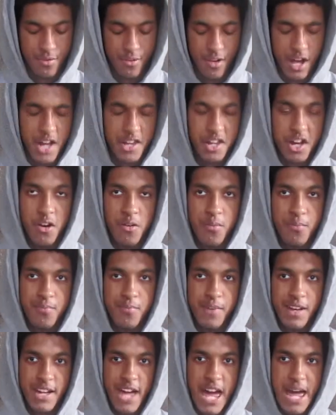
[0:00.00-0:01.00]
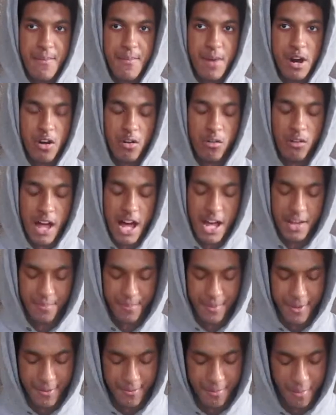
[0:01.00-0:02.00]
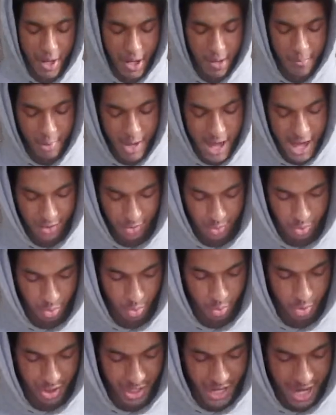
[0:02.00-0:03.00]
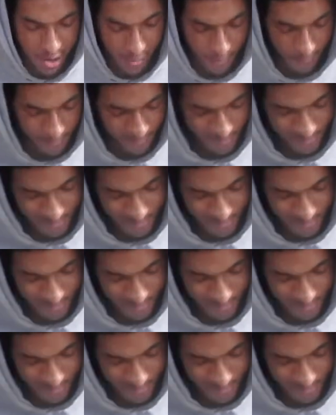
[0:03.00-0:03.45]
I know it came out last month, but I'm reacting to it now.